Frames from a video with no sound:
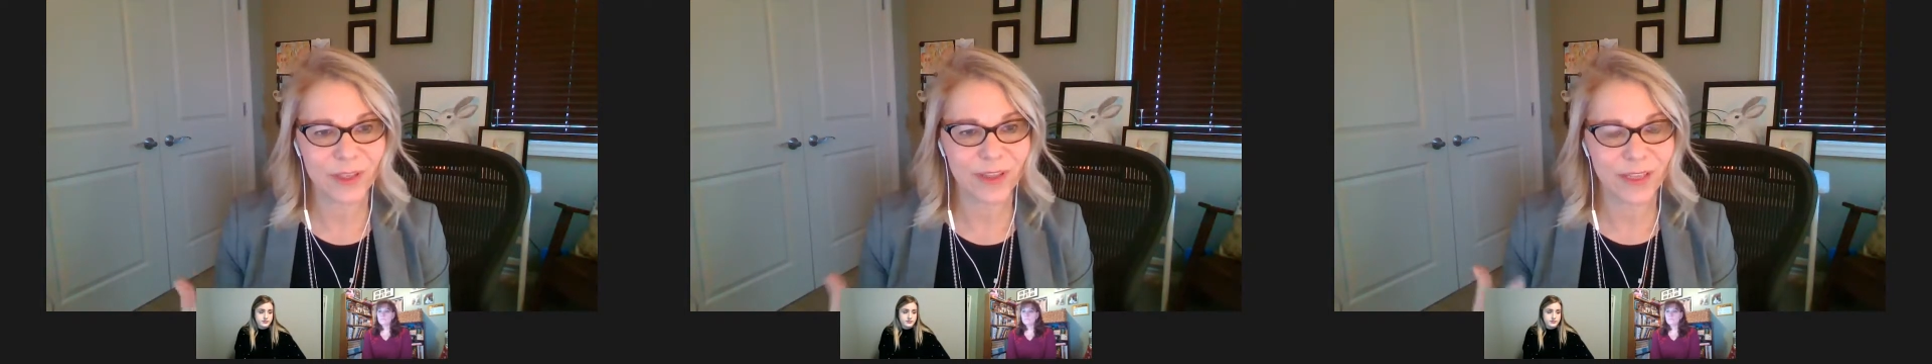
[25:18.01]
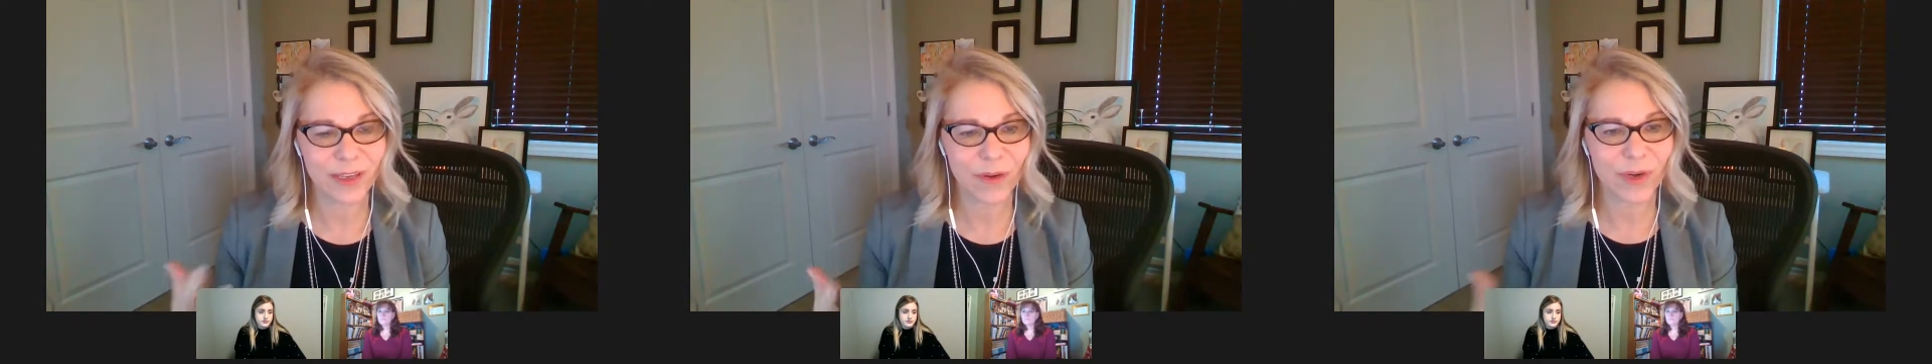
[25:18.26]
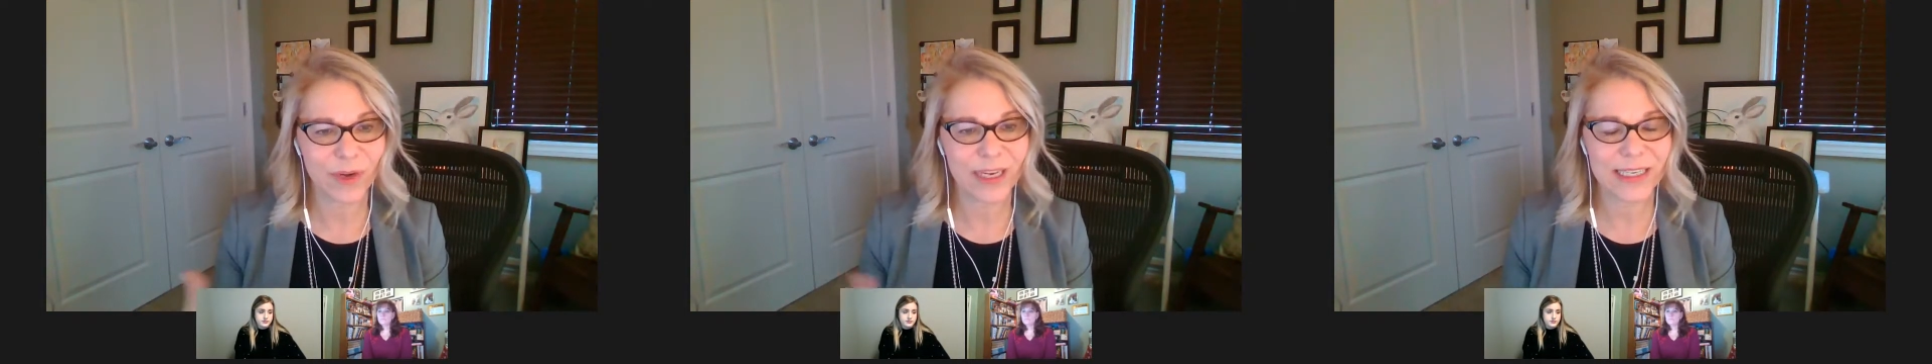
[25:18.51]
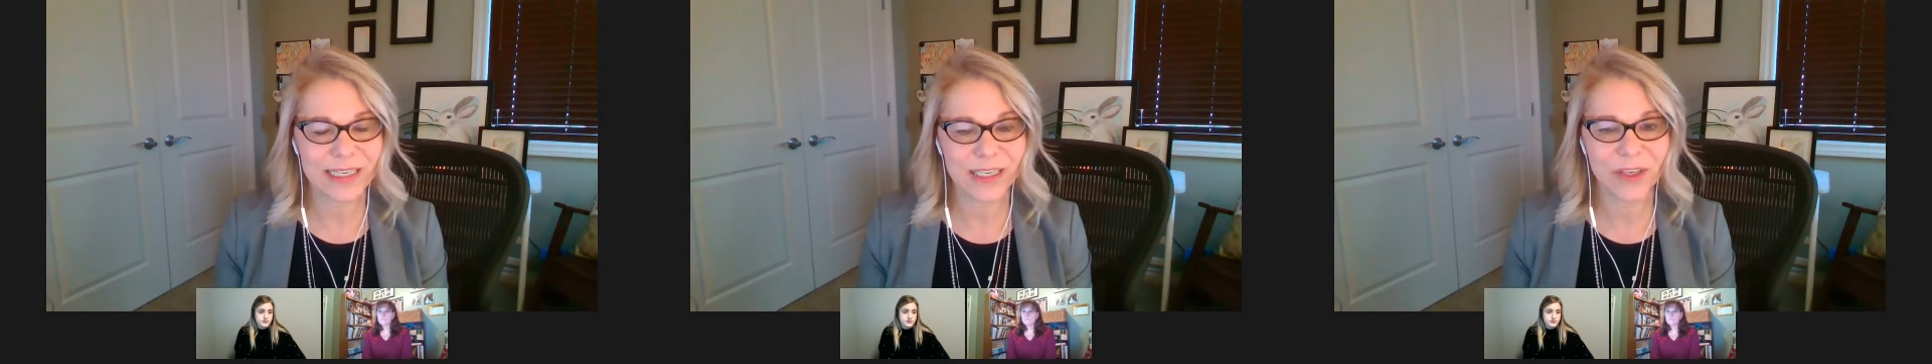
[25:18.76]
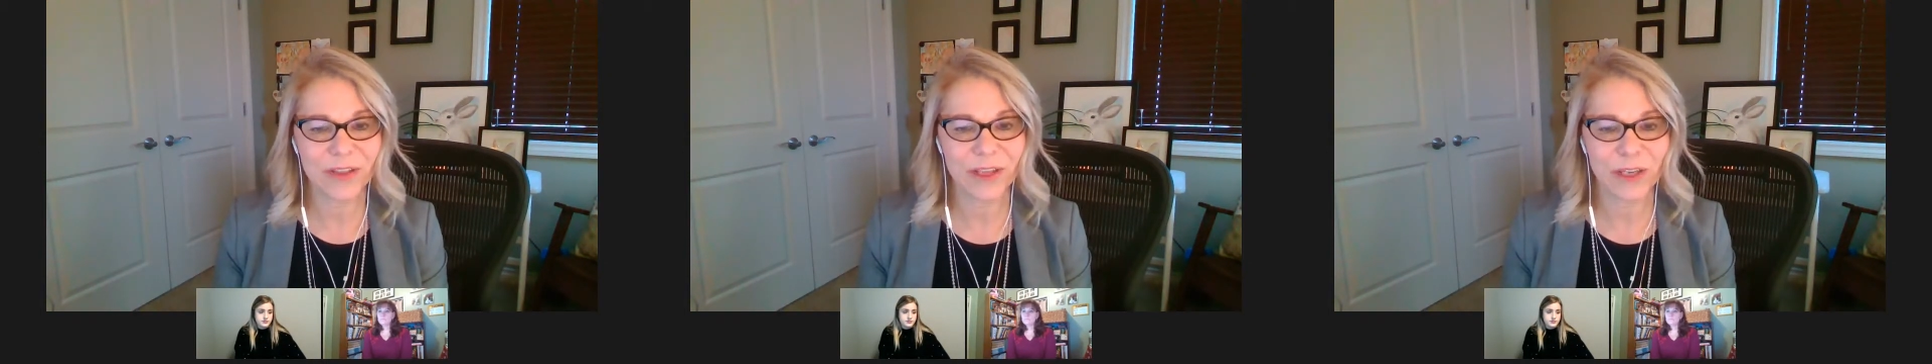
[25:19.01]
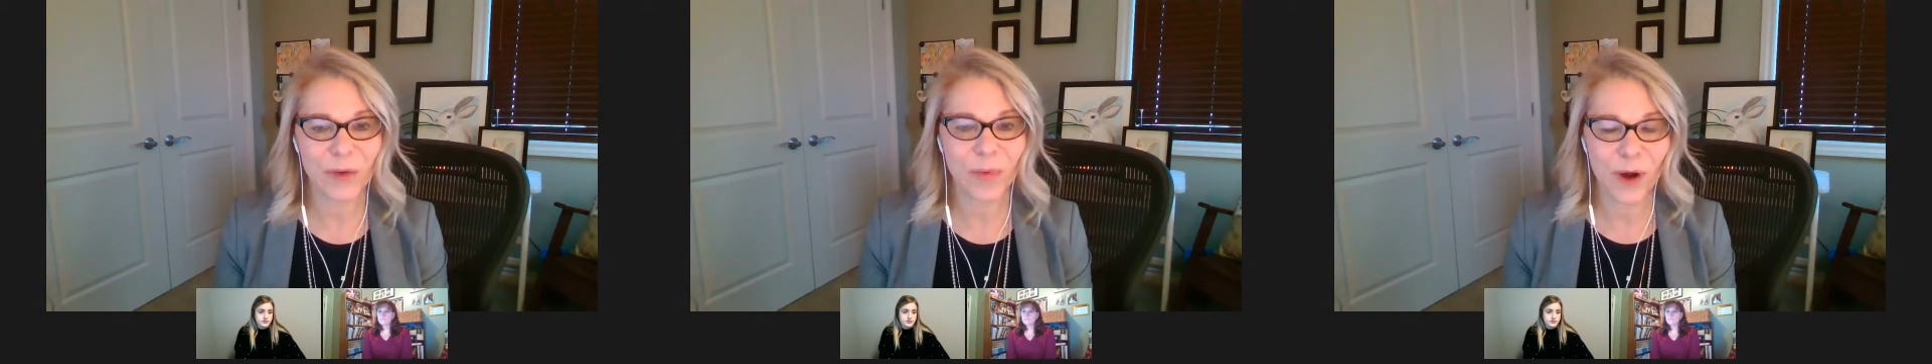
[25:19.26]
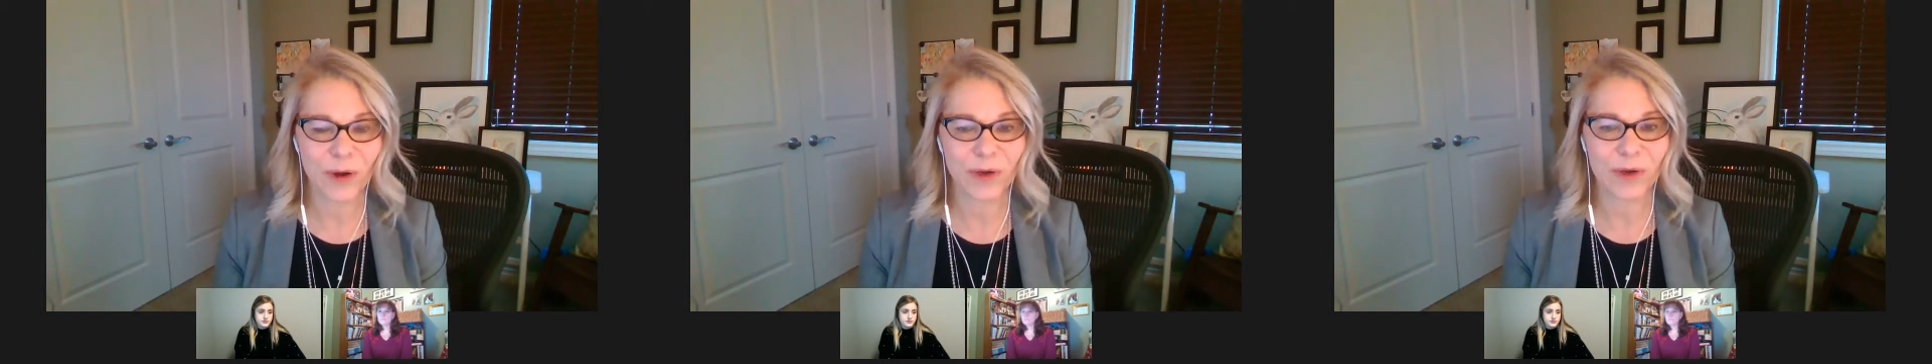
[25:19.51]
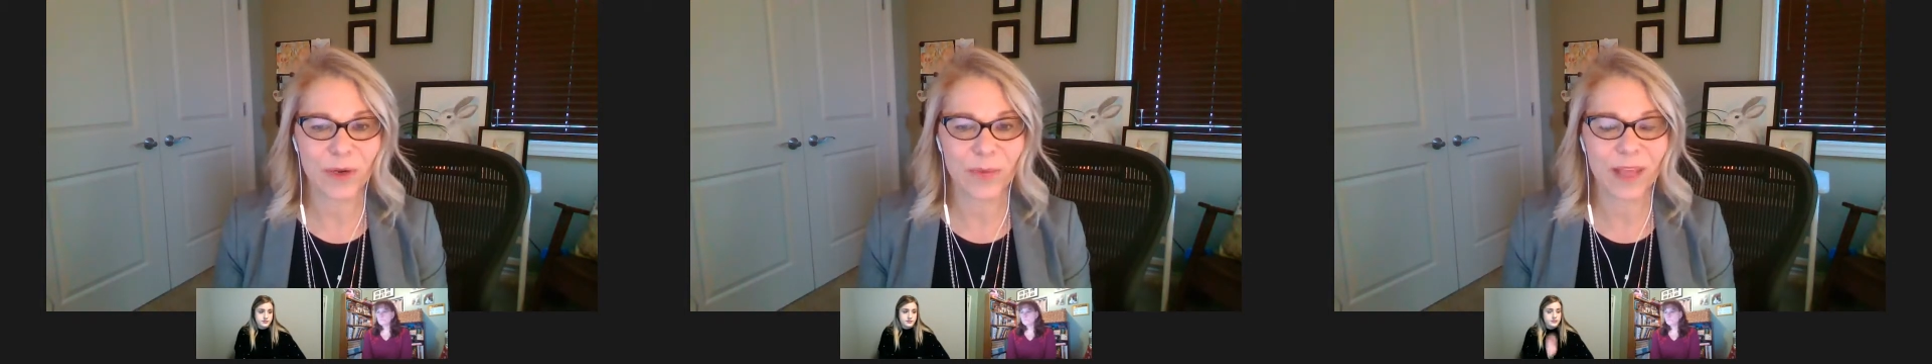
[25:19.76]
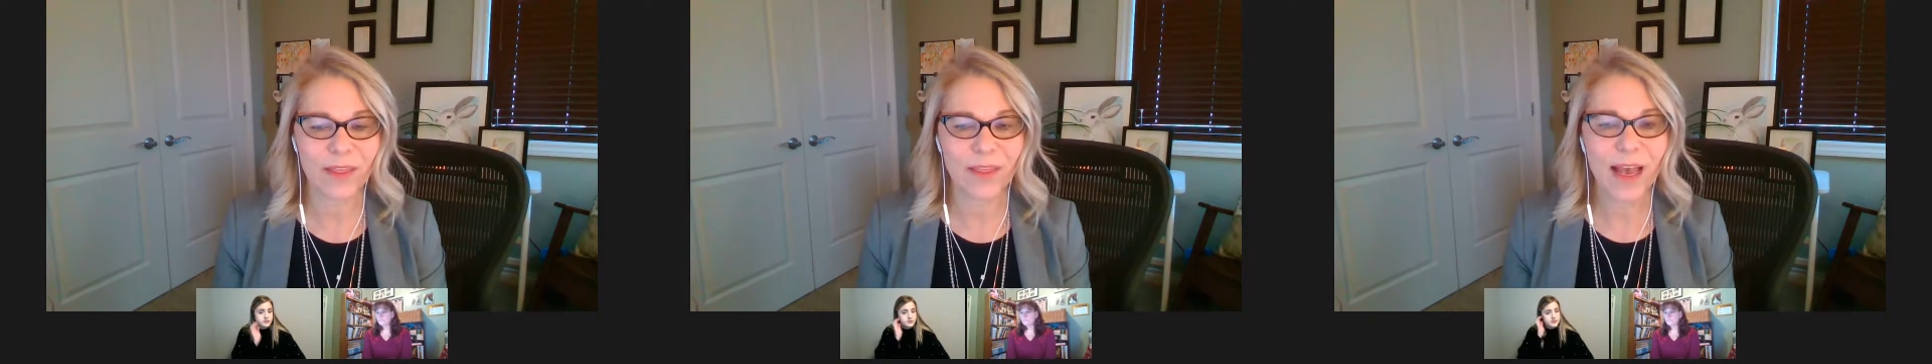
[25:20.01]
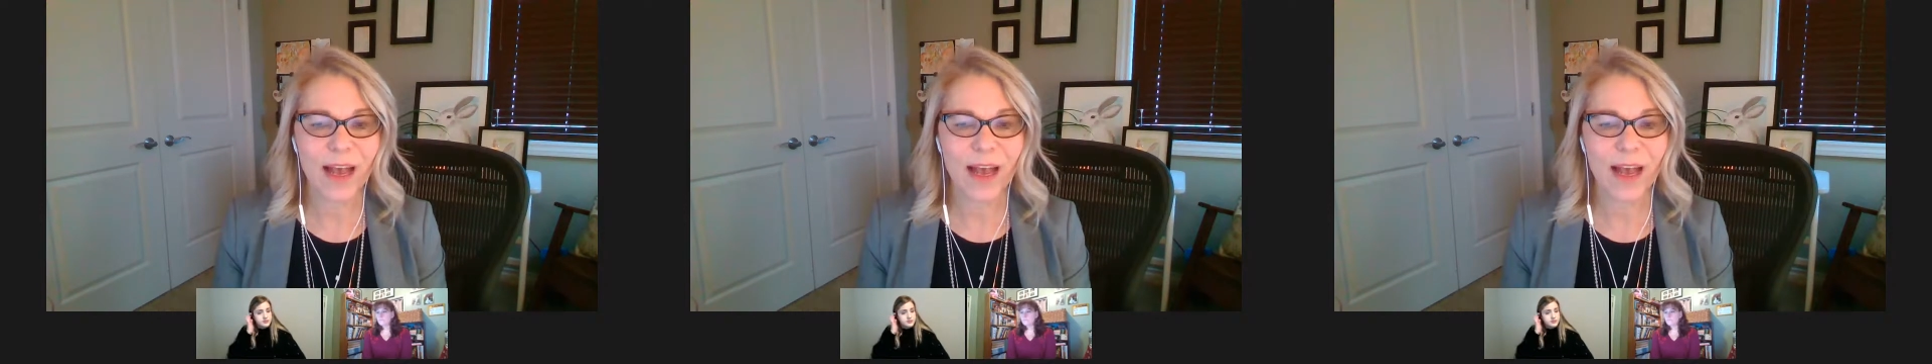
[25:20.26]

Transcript: the organization that you're partnering with.